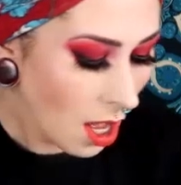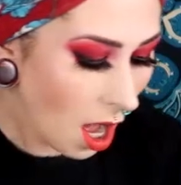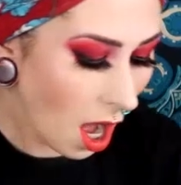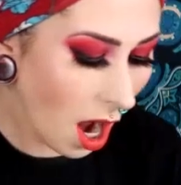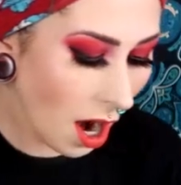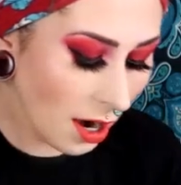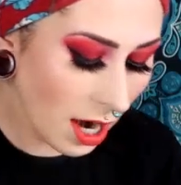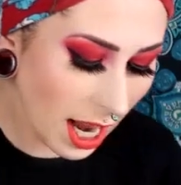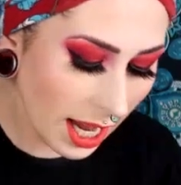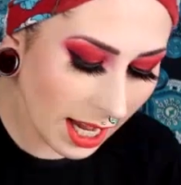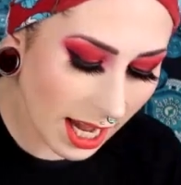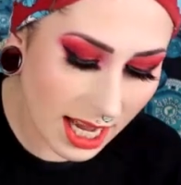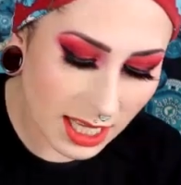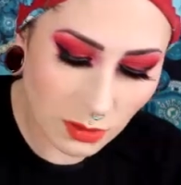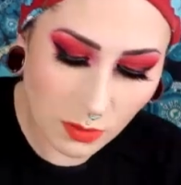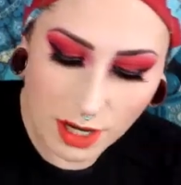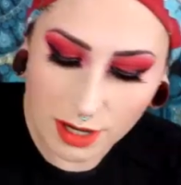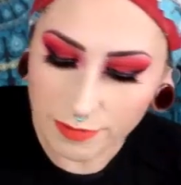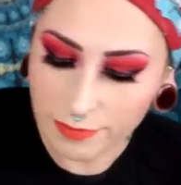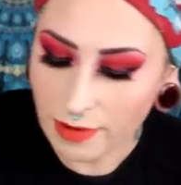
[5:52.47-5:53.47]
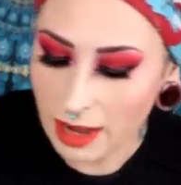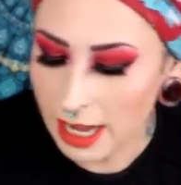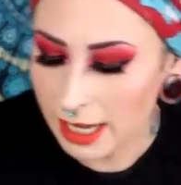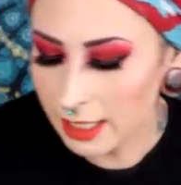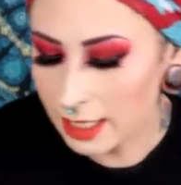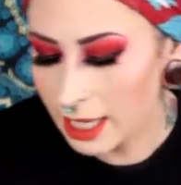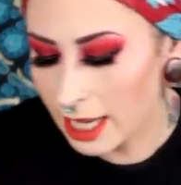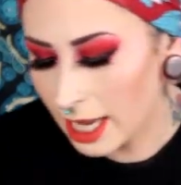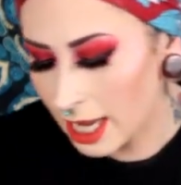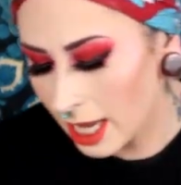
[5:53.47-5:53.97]
All right, guys, we are
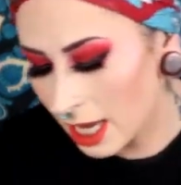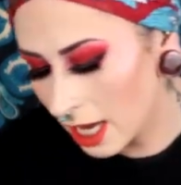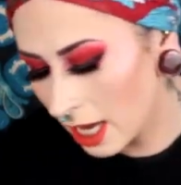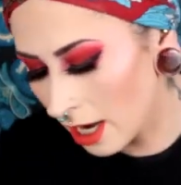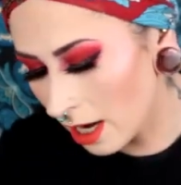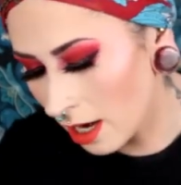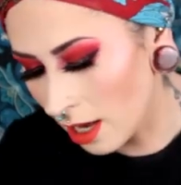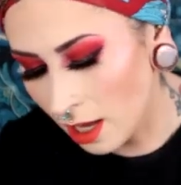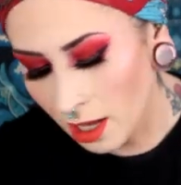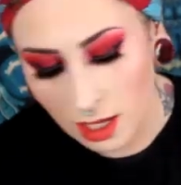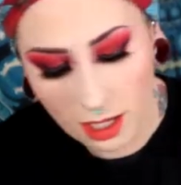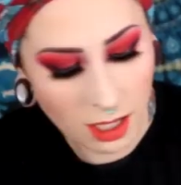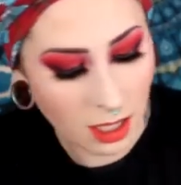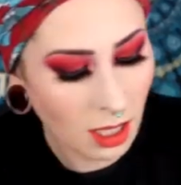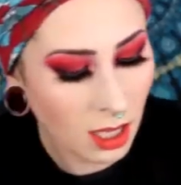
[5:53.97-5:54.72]
finally in